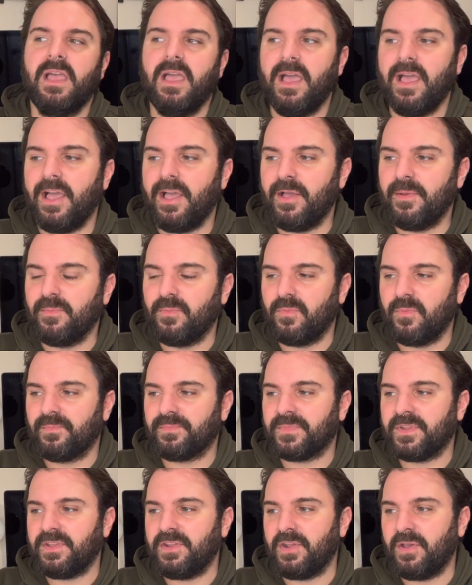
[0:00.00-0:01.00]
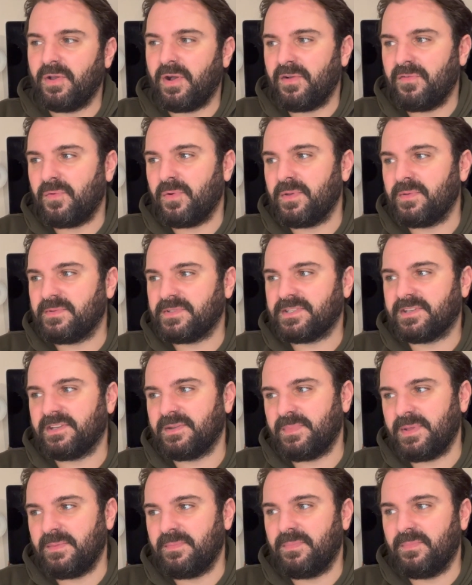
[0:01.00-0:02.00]
I thought it was going
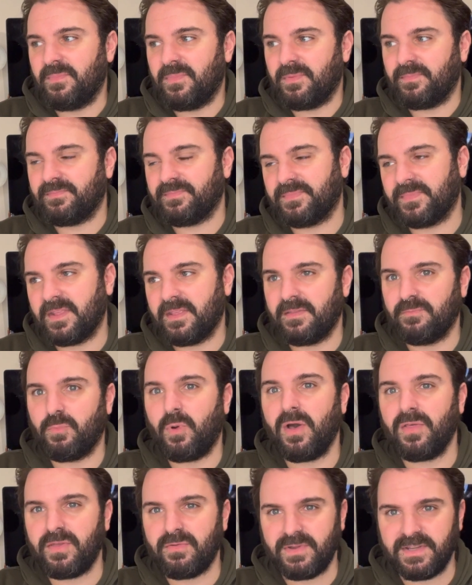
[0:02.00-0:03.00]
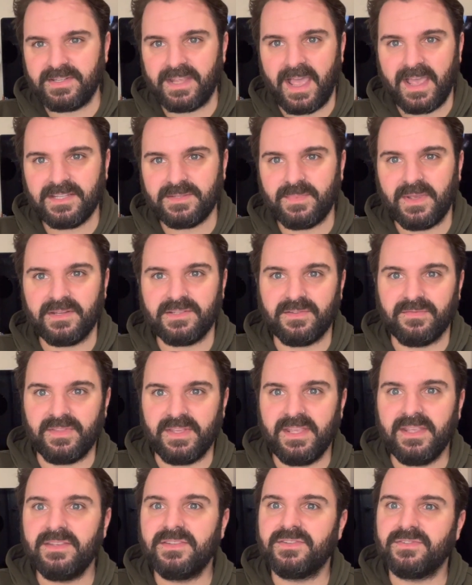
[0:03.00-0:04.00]
to be more, while there is aspects of the
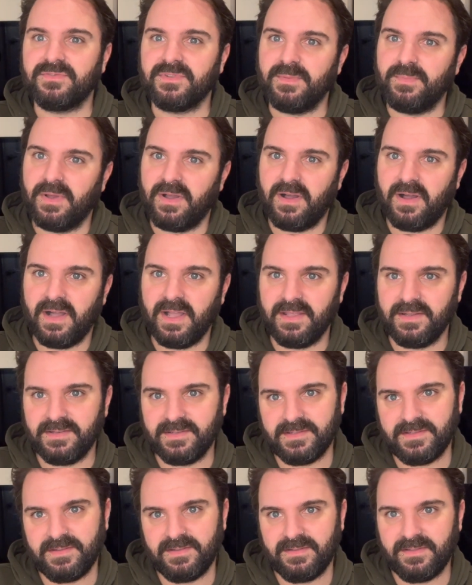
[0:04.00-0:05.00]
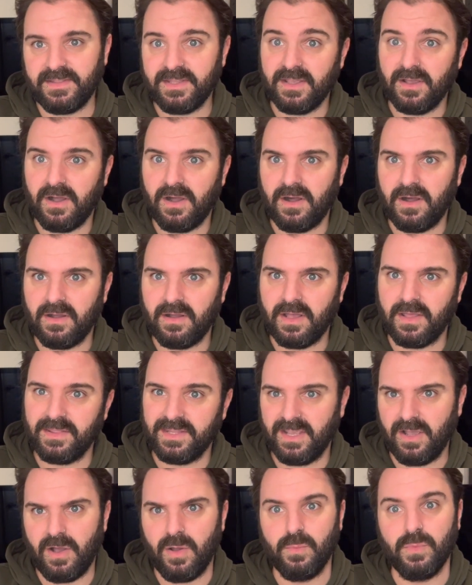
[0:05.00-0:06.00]
history behind the art and the
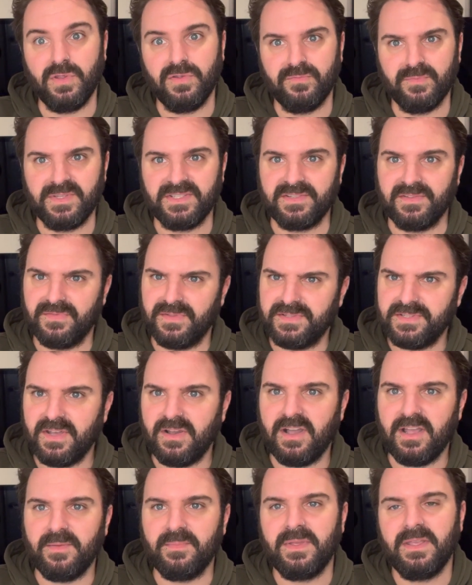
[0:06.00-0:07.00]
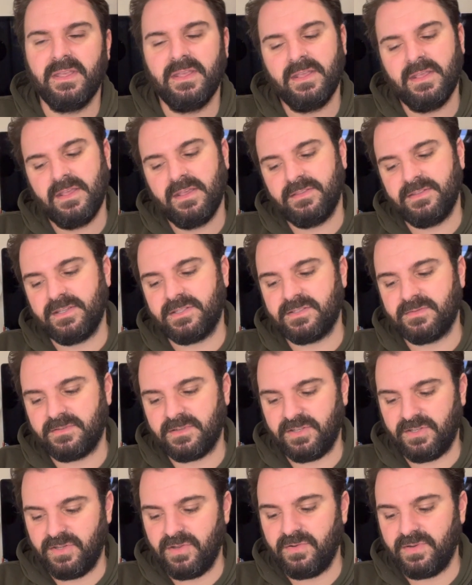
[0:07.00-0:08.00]
art movements of the time, this
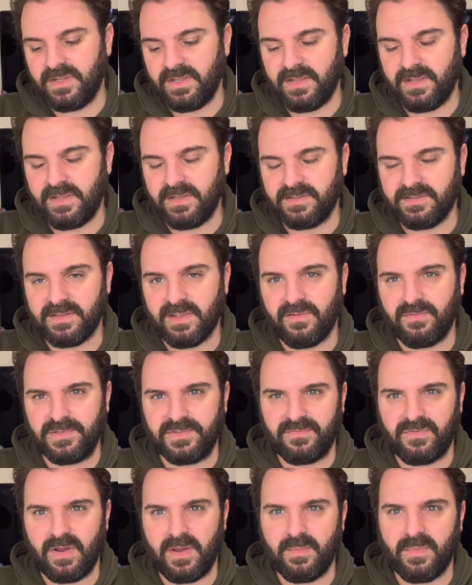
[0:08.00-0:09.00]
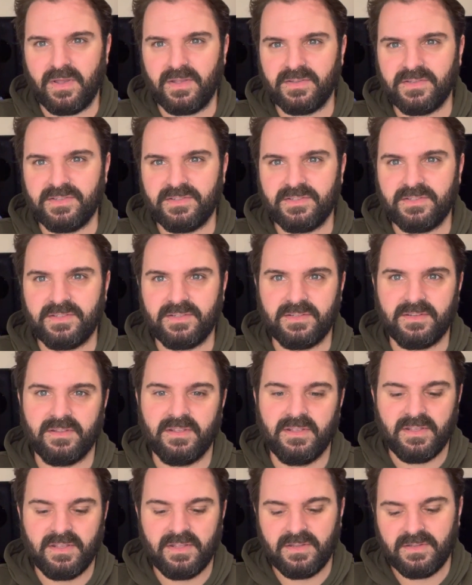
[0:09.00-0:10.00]
unit itself is very much
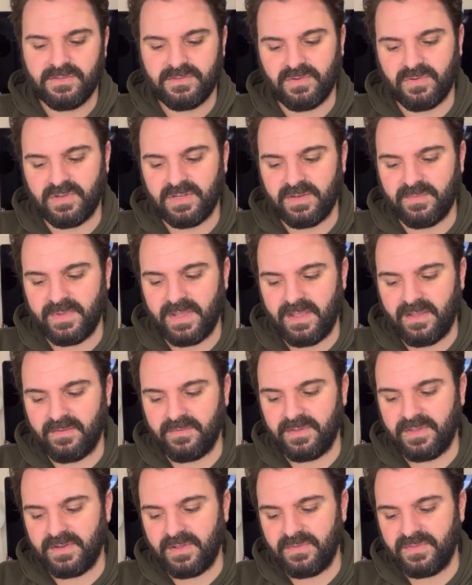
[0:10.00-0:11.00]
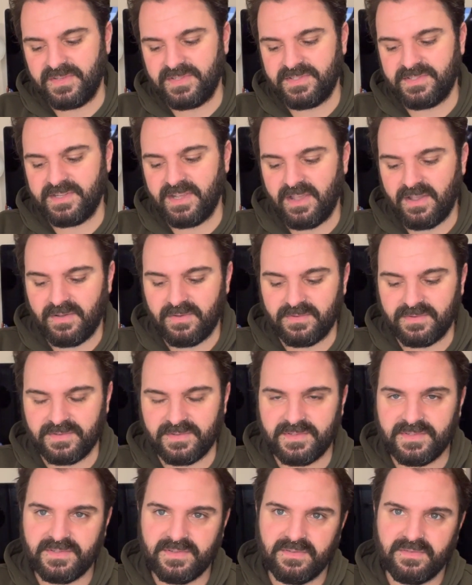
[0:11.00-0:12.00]
talking about, the
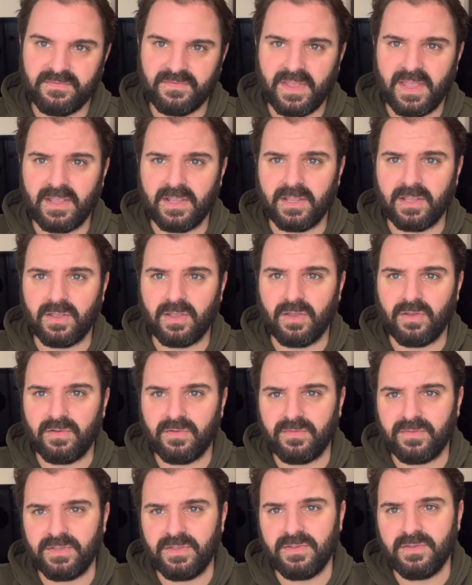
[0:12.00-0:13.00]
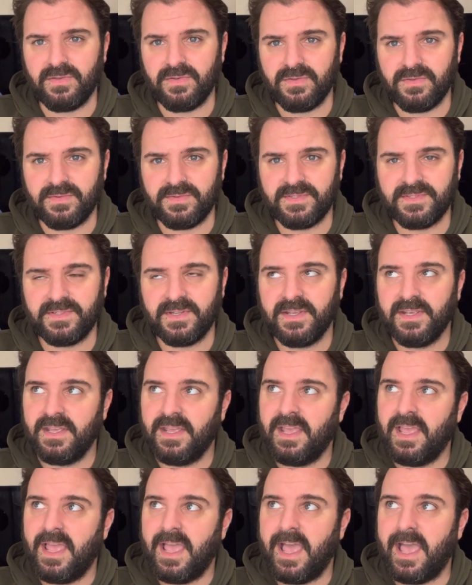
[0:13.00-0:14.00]
styles Van Gogh used,
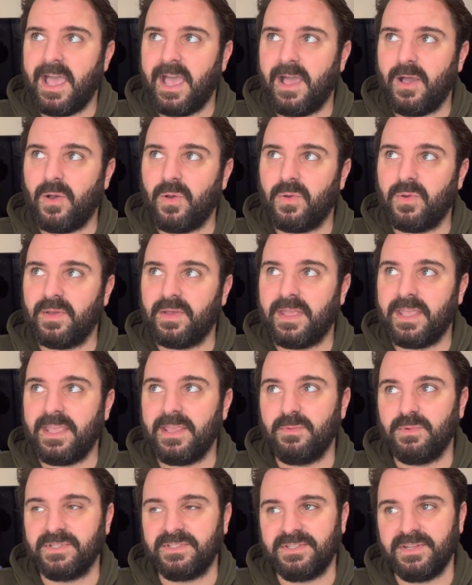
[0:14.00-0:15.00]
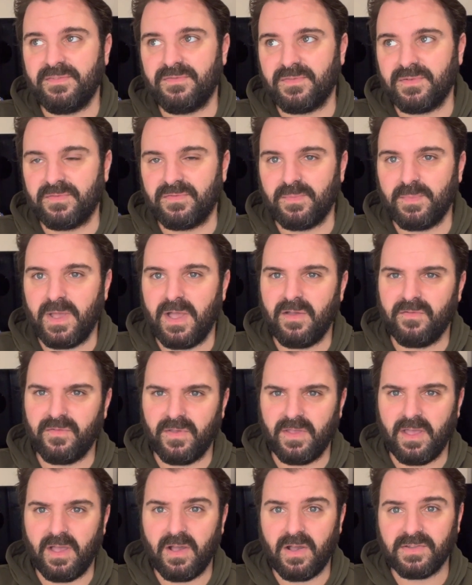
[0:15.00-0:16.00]
how he was different from other
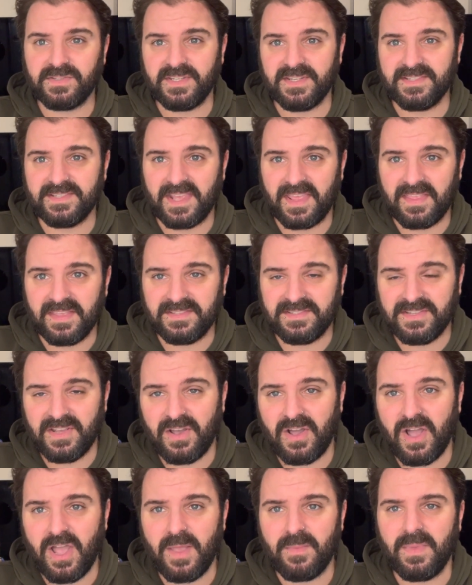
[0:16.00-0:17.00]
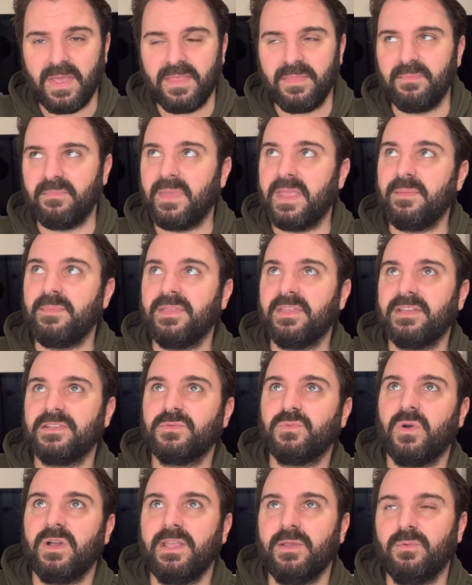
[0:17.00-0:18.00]
artists at the time, and maybe that's
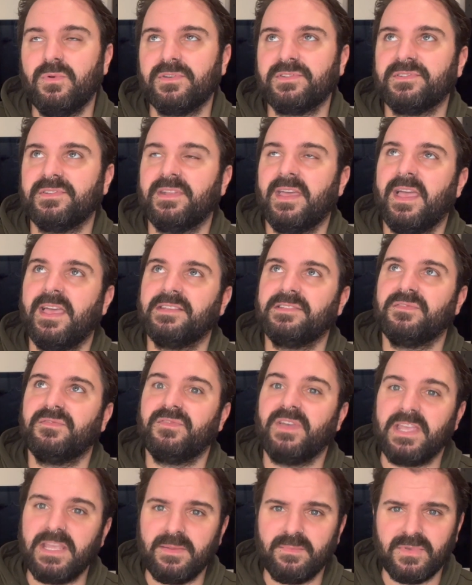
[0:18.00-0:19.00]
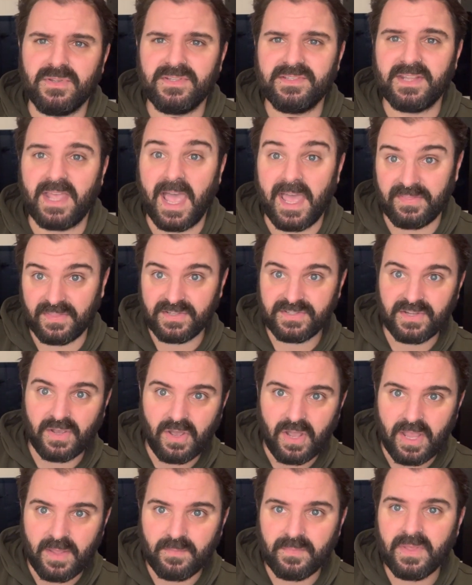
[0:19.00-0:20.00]
why he wasn't as famous at the
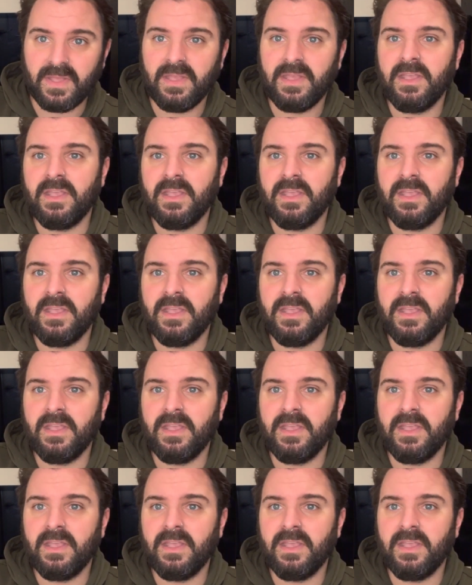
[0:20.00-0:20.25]
time.